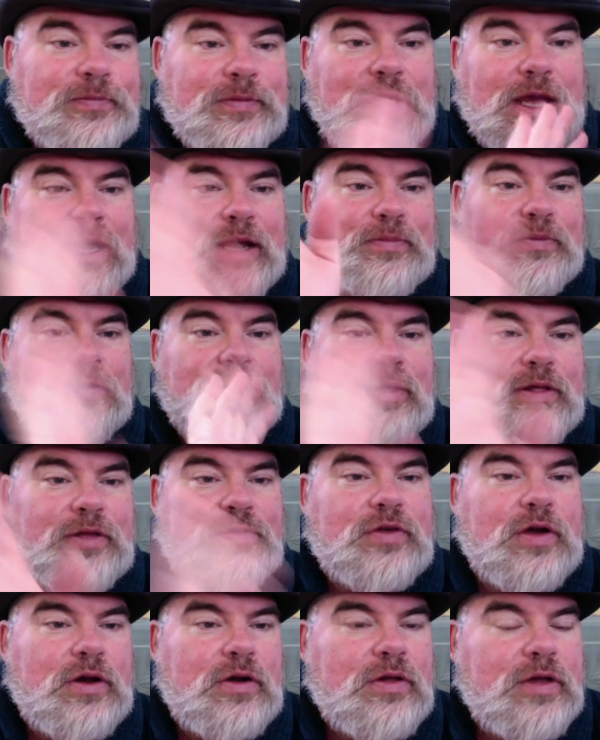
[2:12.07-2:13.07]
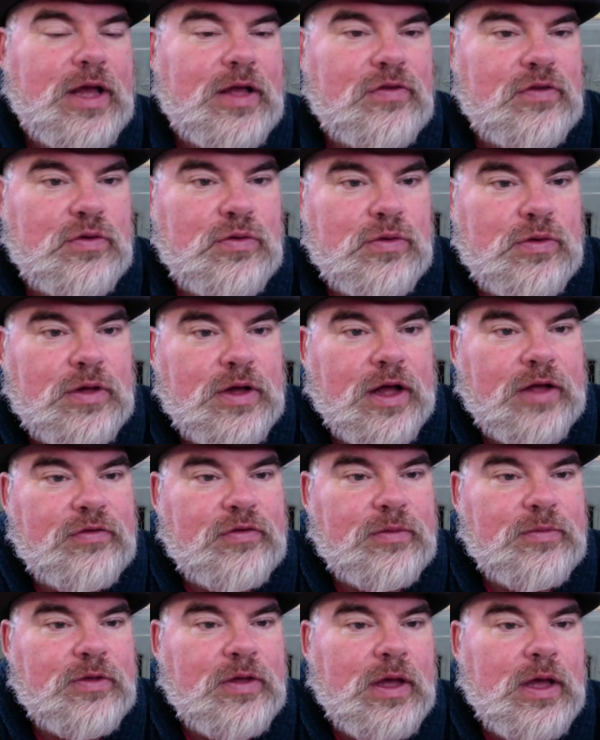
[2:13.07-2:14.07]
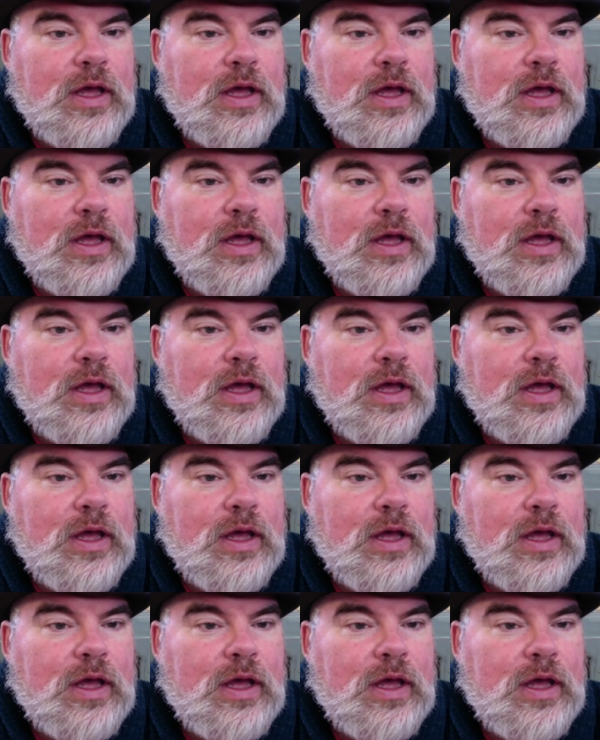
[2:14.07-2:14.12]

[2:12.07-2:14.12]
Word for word: Hey, April has got all kinds of cool costumes.